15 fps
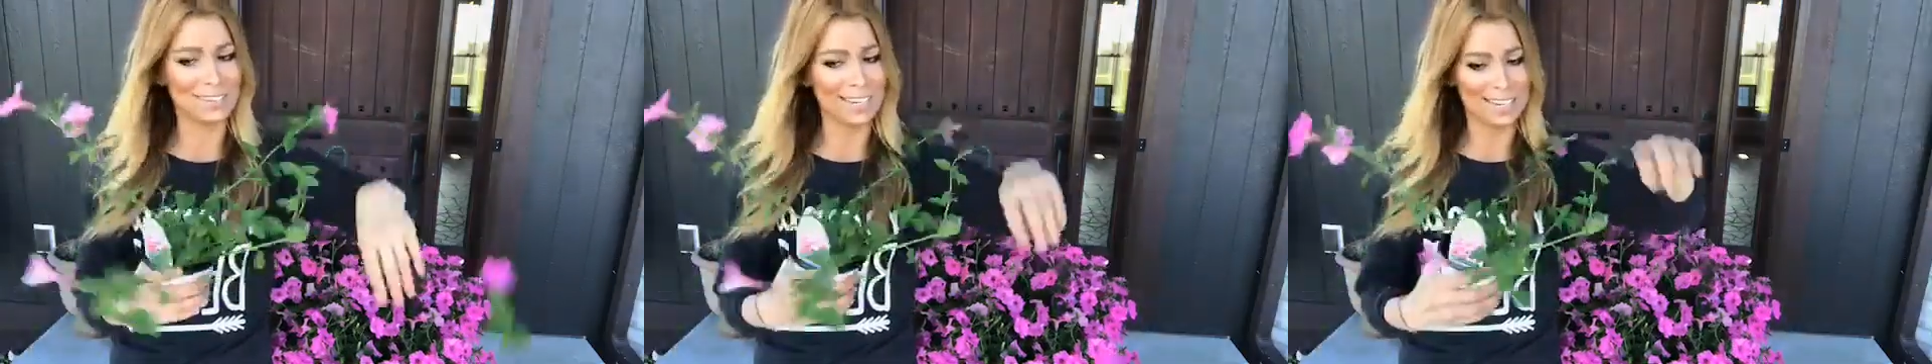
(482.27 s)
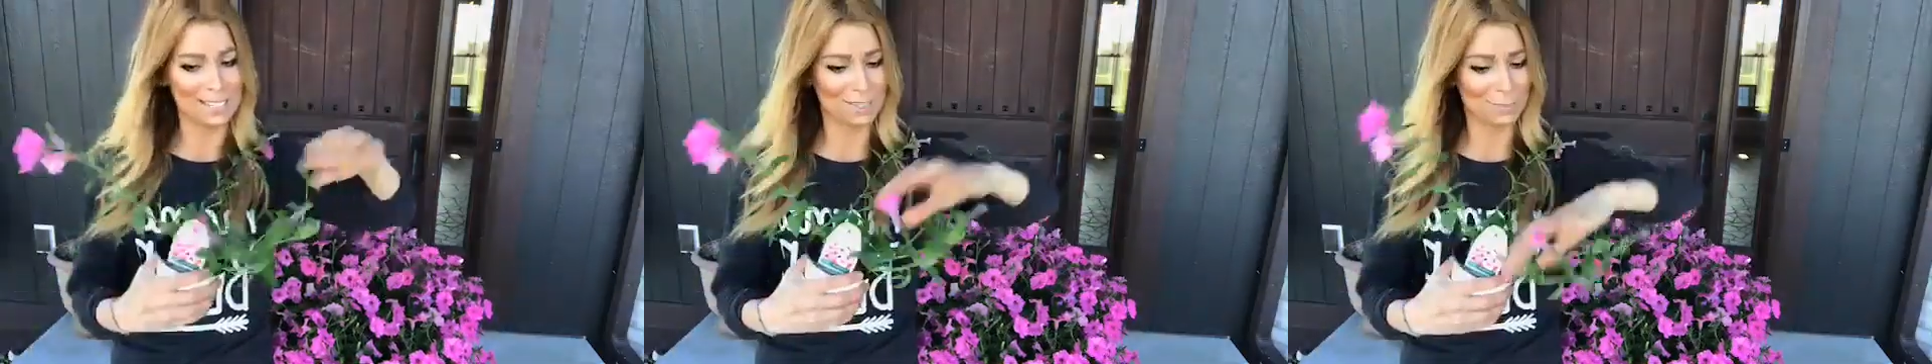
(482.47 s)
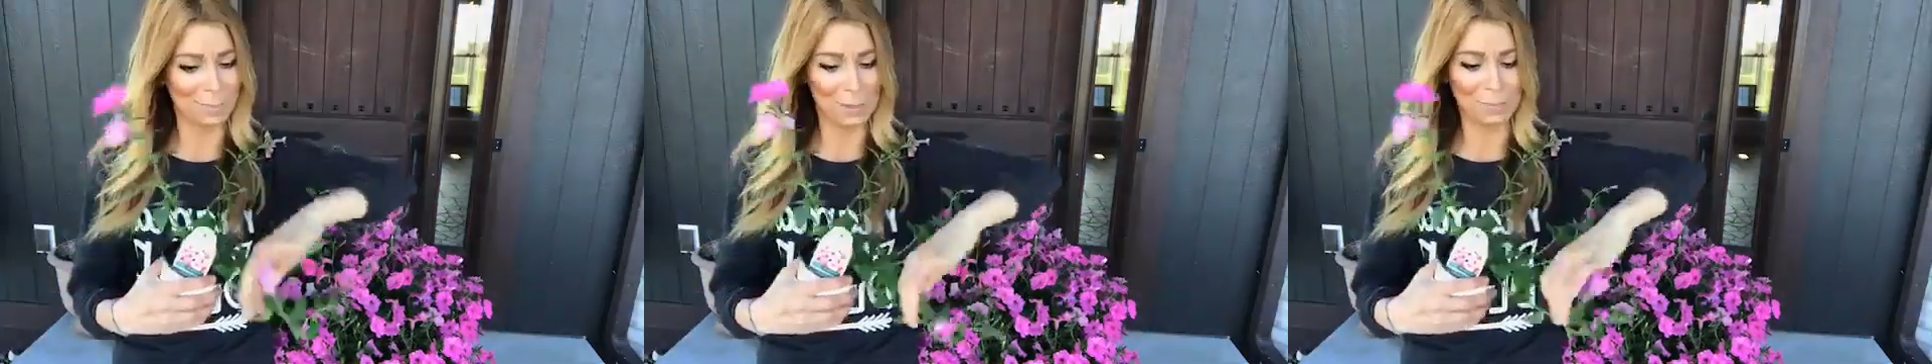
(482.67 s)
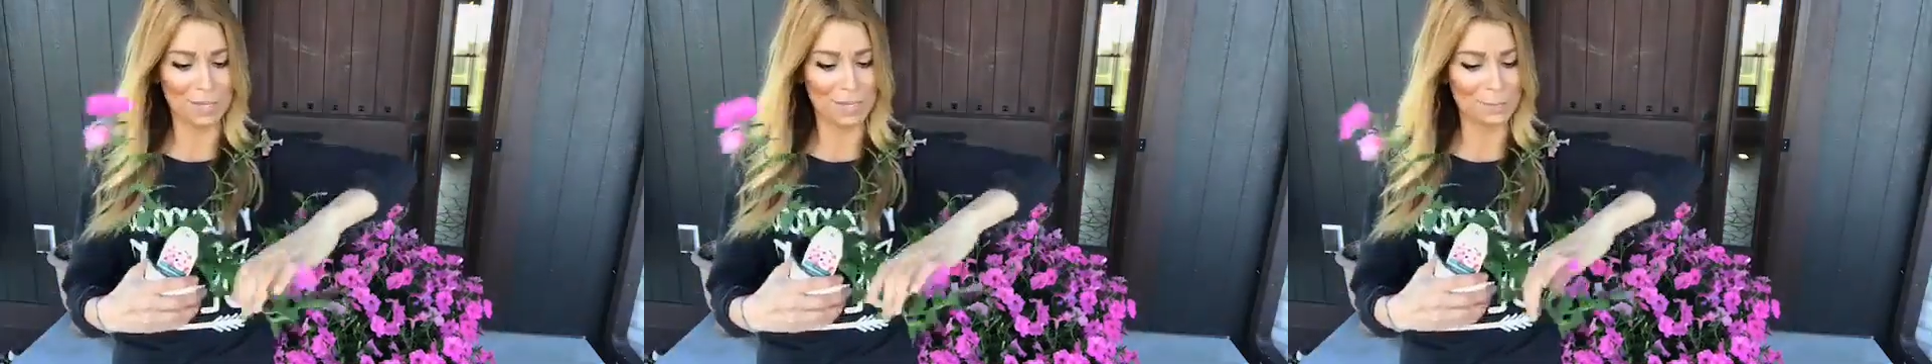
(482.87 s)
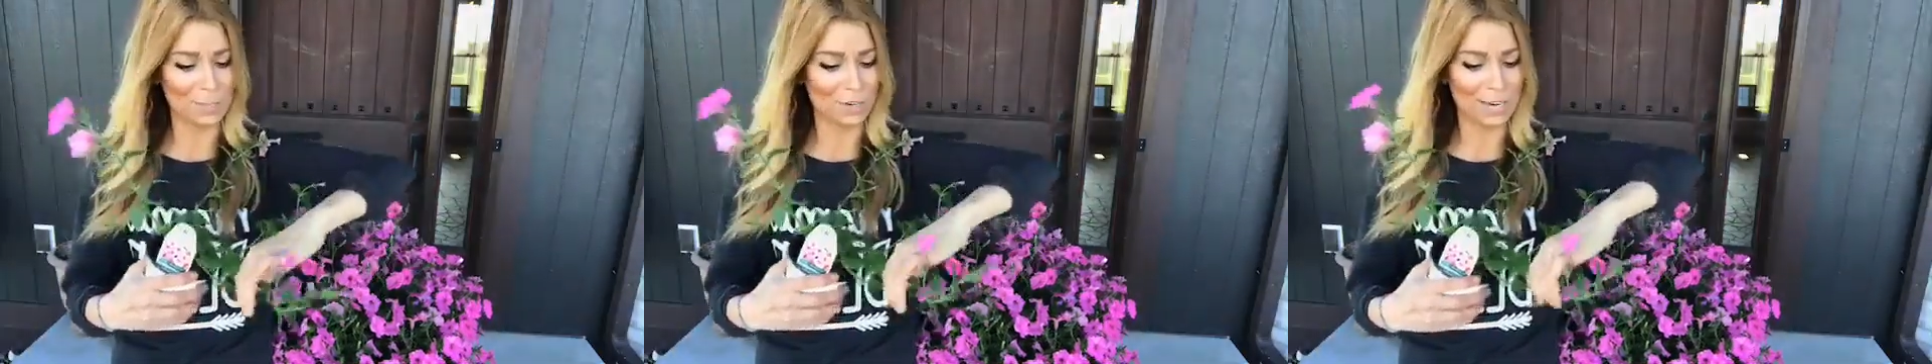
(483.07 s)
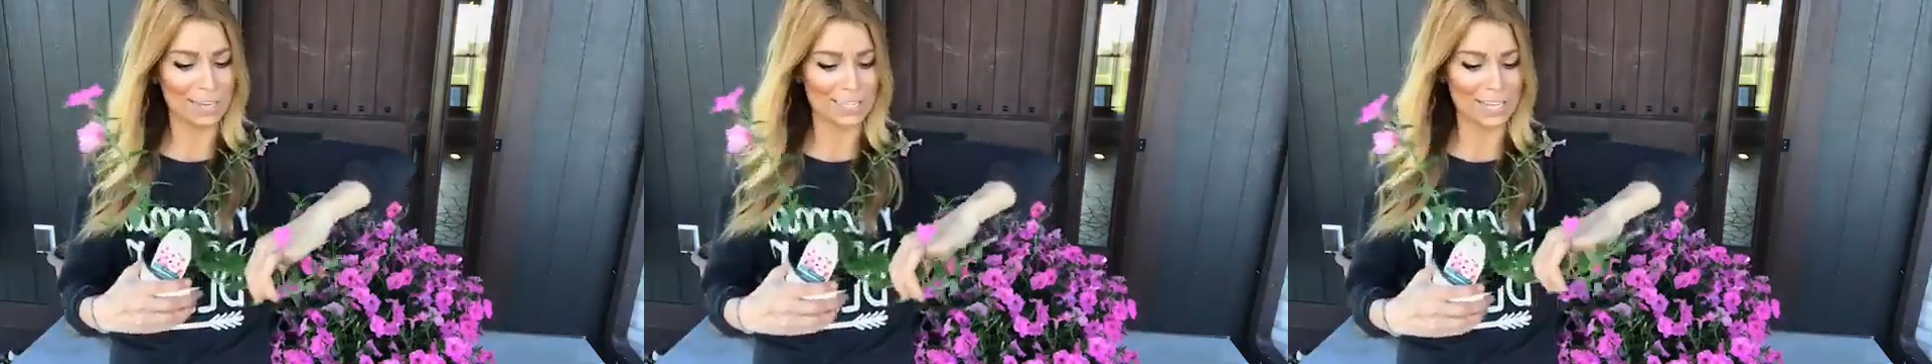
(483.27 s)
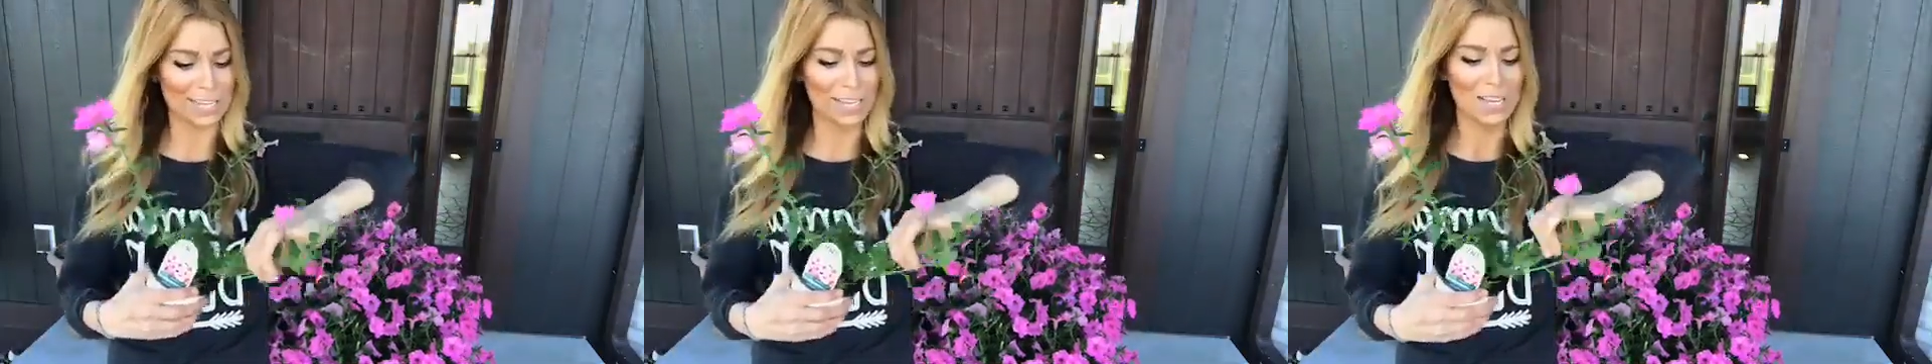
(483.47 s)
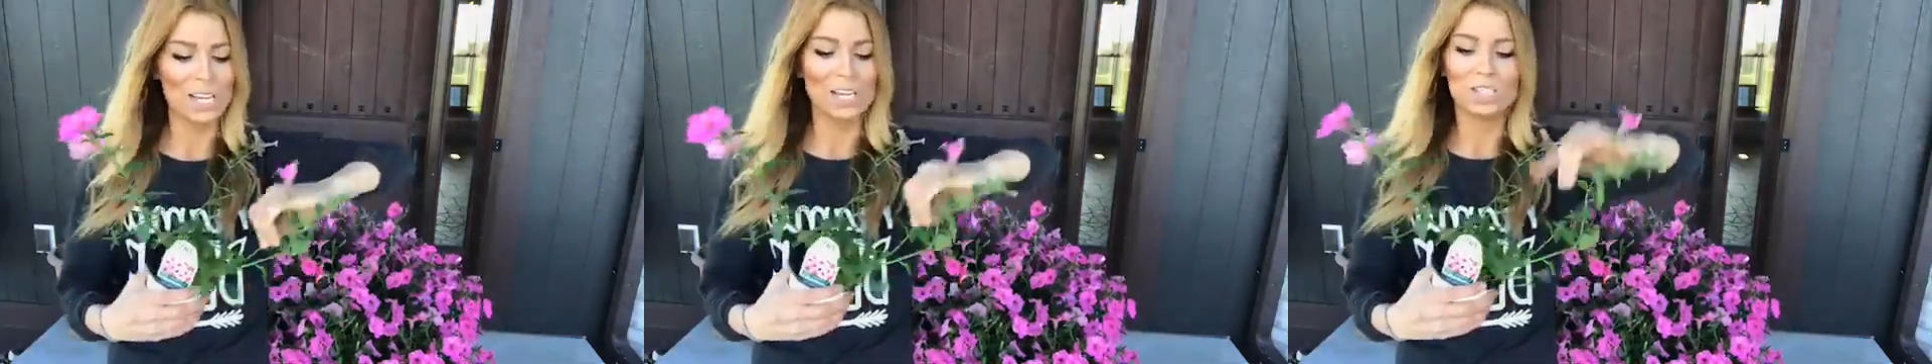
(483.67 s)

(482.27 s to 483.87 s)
you guys. Bubblegum's crazy.